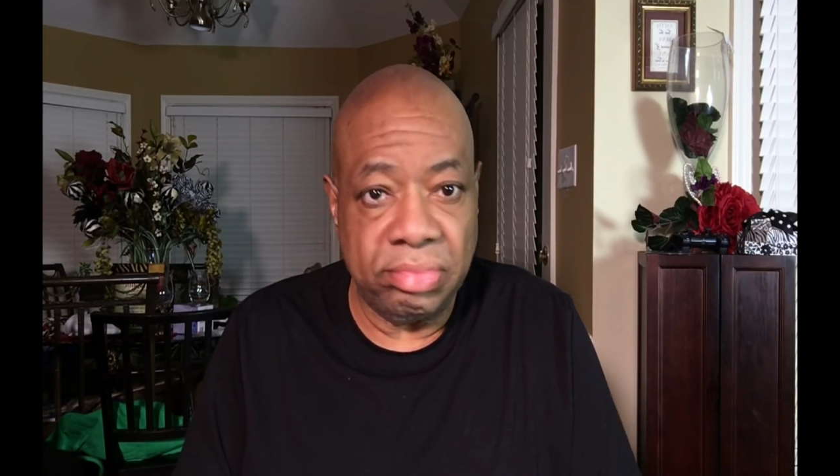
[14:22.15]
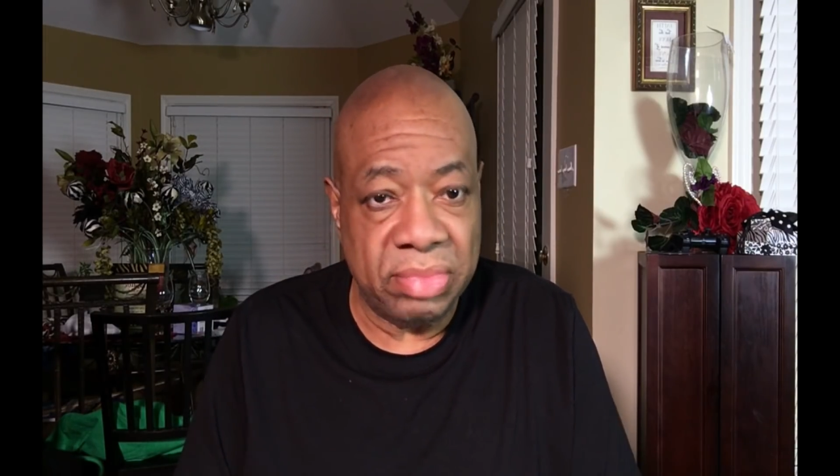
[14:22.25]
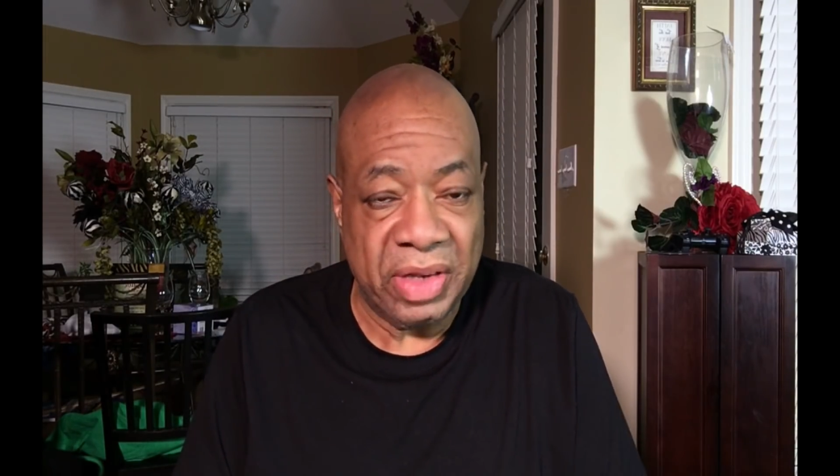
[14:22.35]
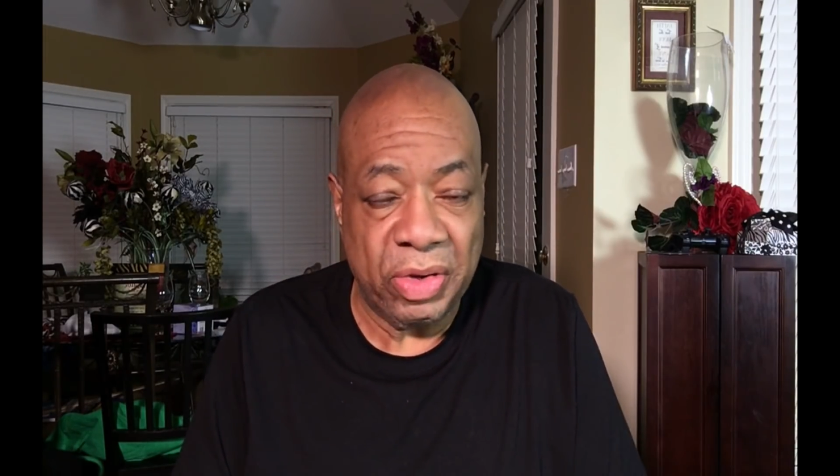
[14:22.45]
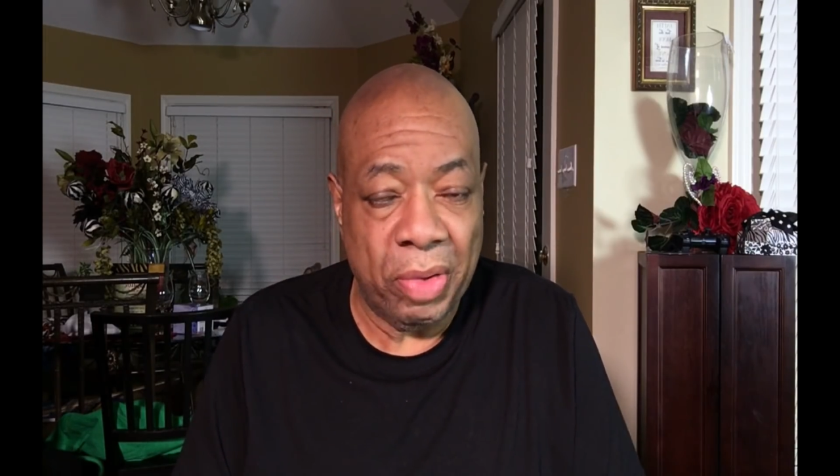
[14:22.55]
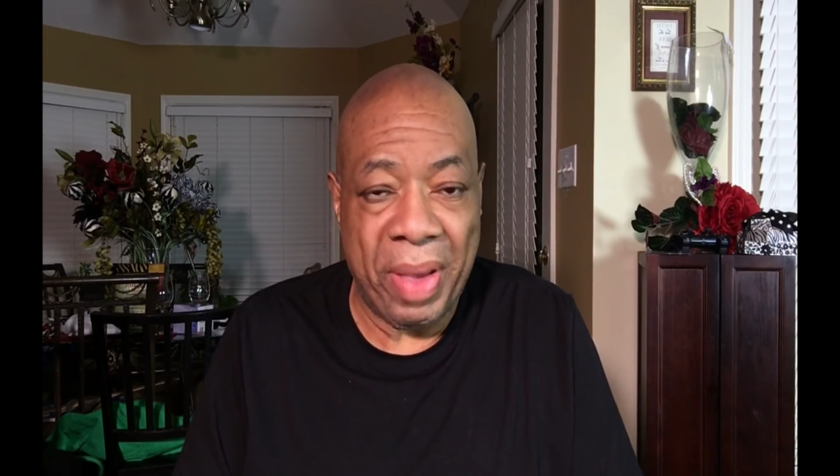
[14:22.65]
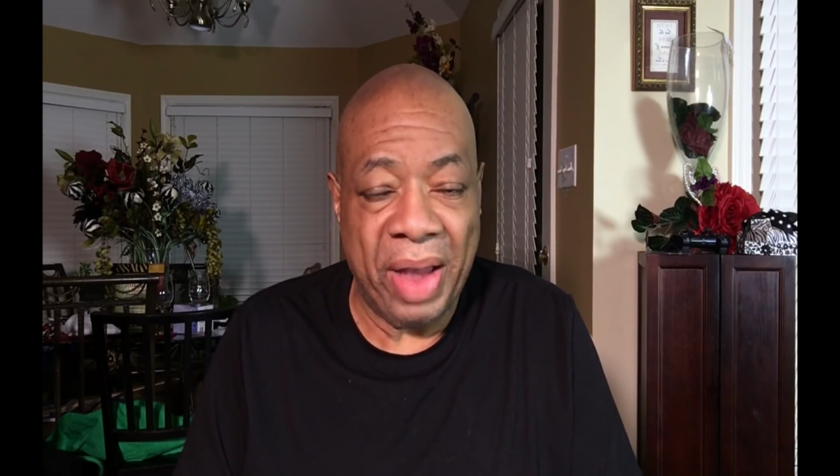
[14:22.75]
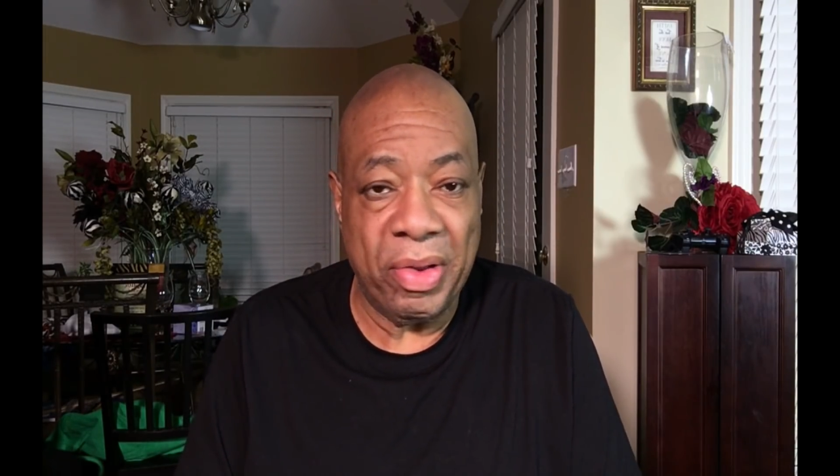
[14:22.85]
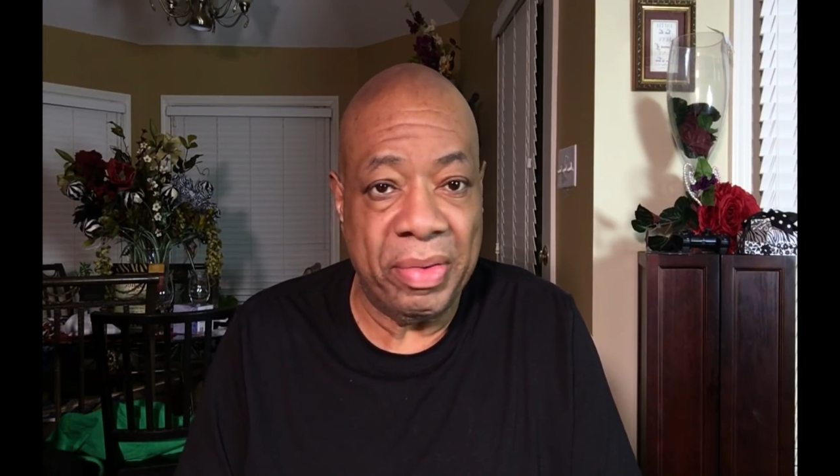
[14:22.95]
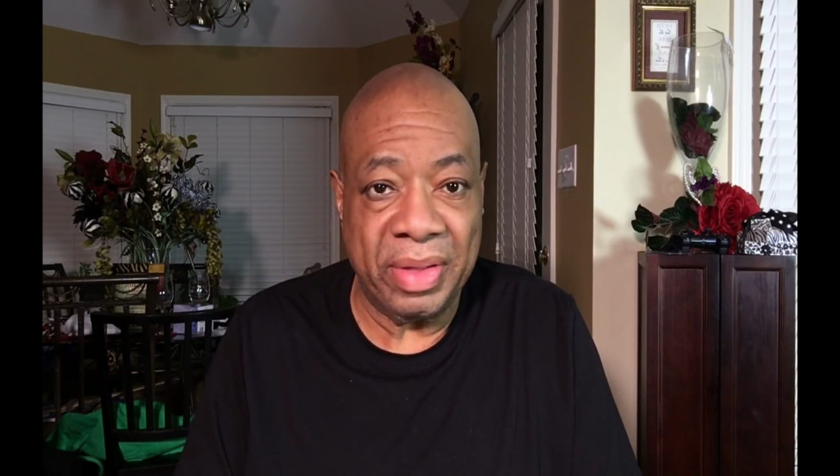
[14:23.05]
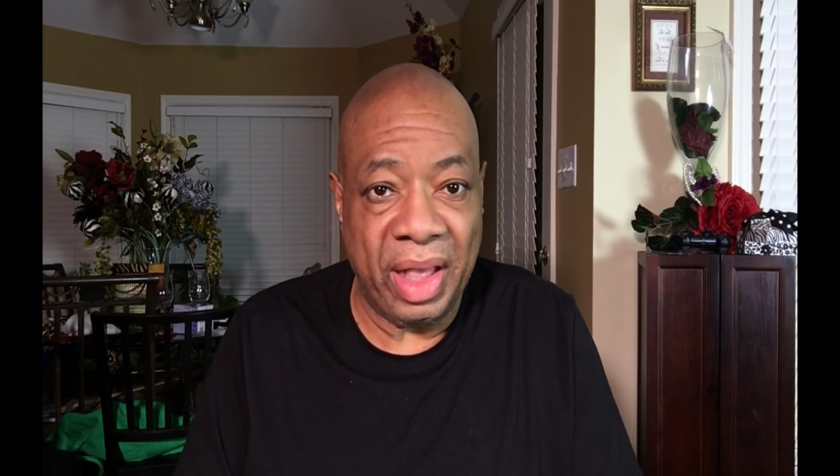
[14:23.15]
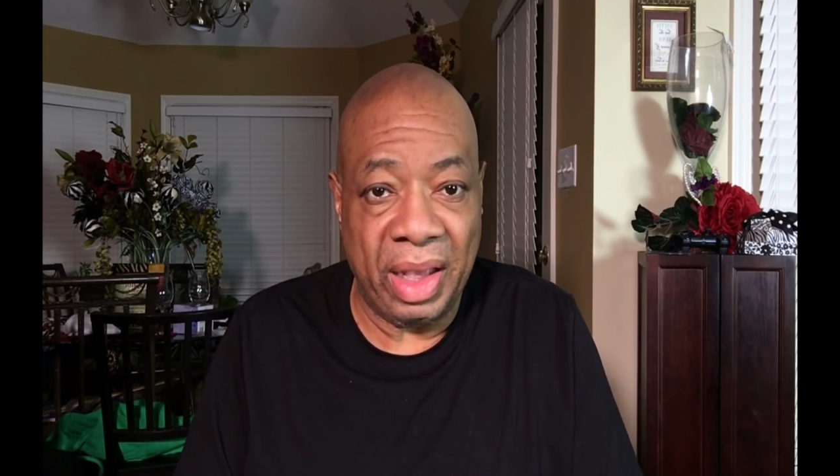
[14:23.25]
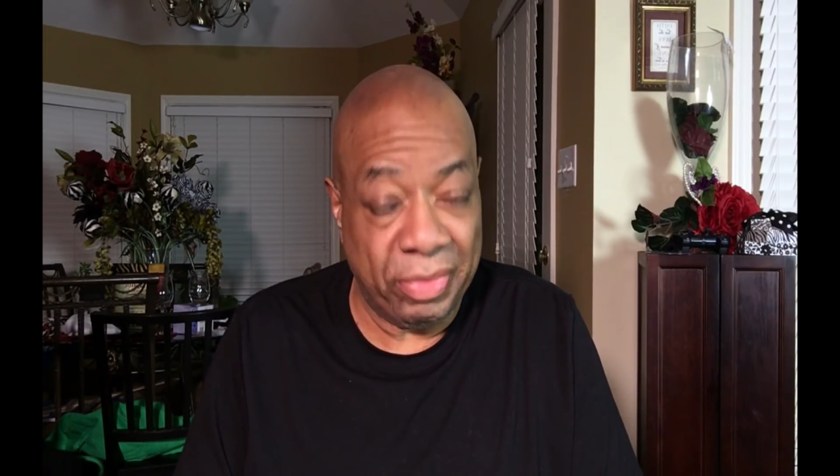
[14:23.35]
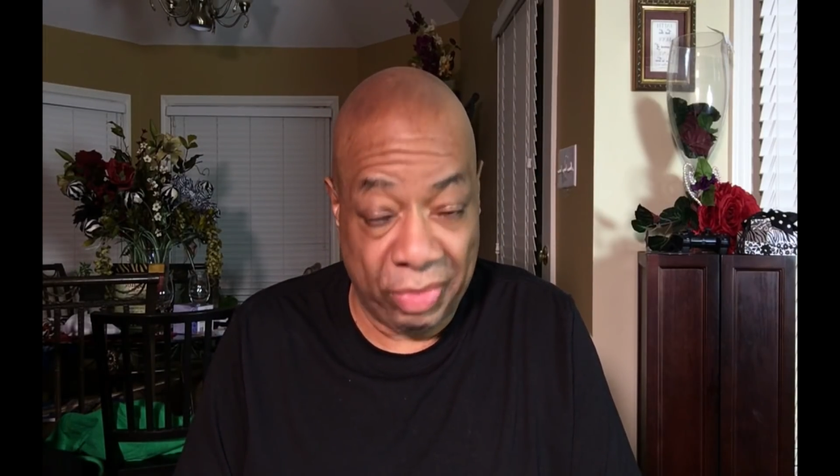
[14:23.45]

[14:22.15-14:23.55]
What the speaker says: They showed me how to do everything.